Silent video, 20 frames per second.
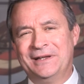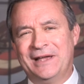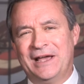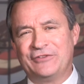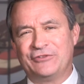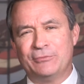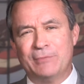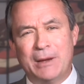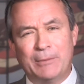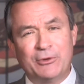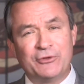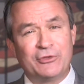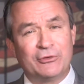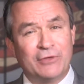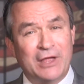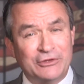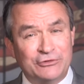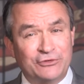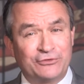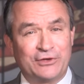As a member of the
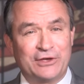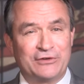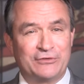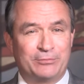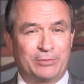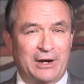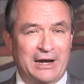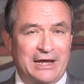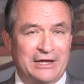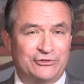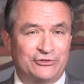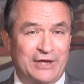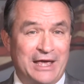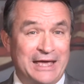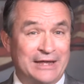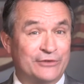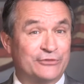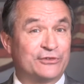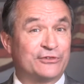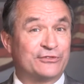legislative branch
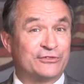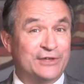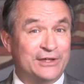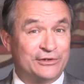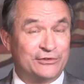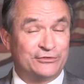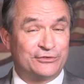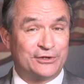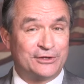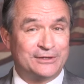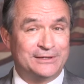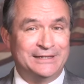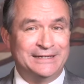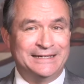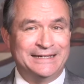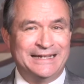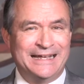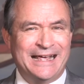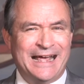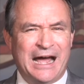and as a citizen,
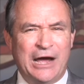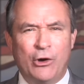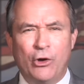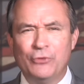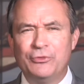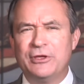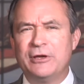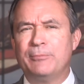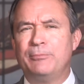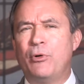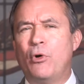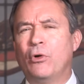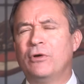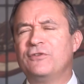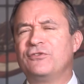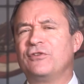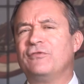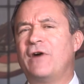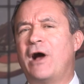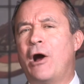I hold the
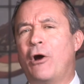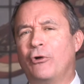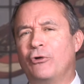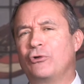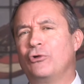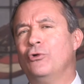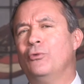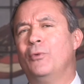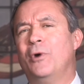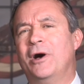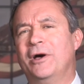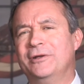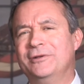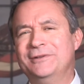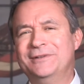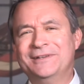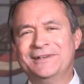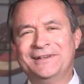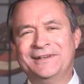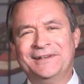importance of Article
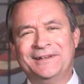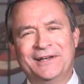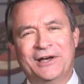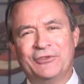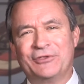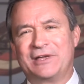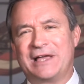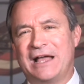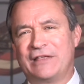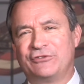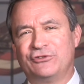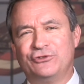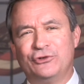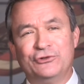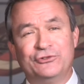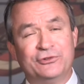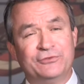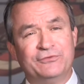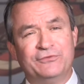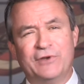1 of the
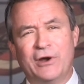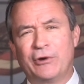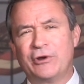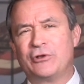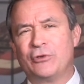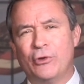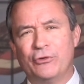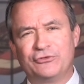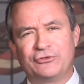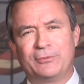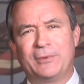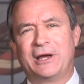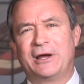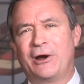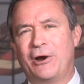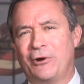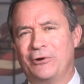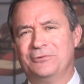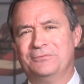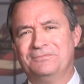Constitution very close to my
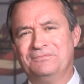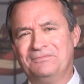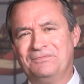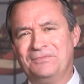heart.